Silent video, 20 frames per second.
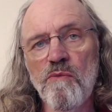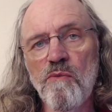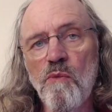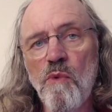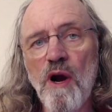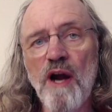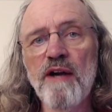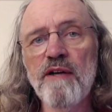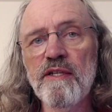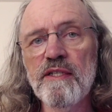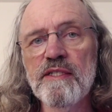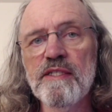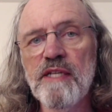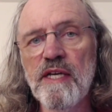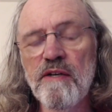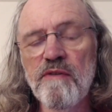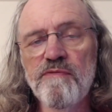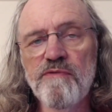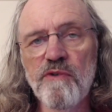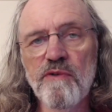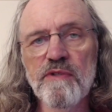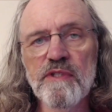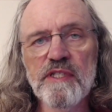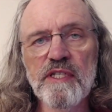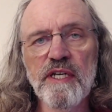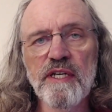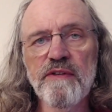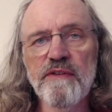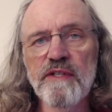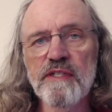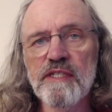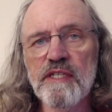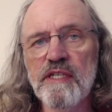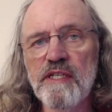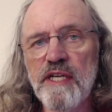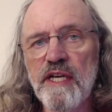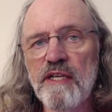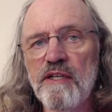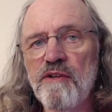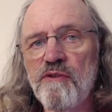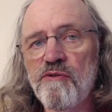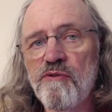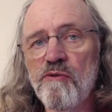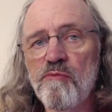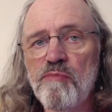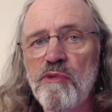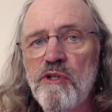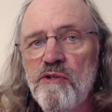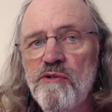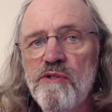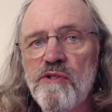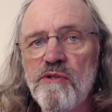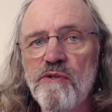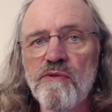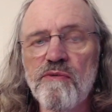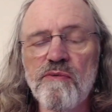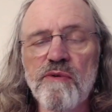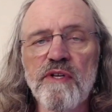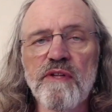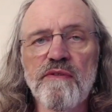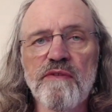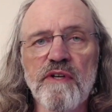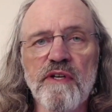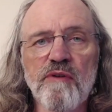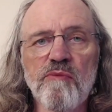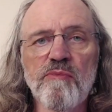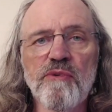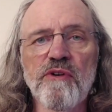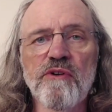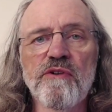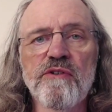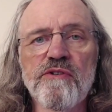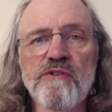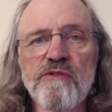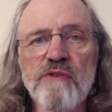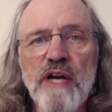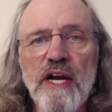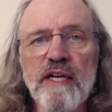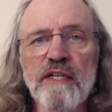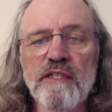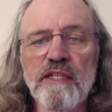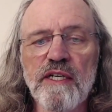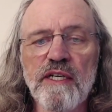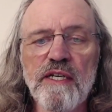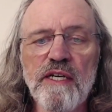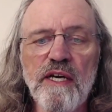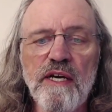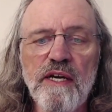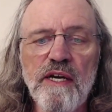wireless headphone set that's connected through Bluetooth with the computer directly.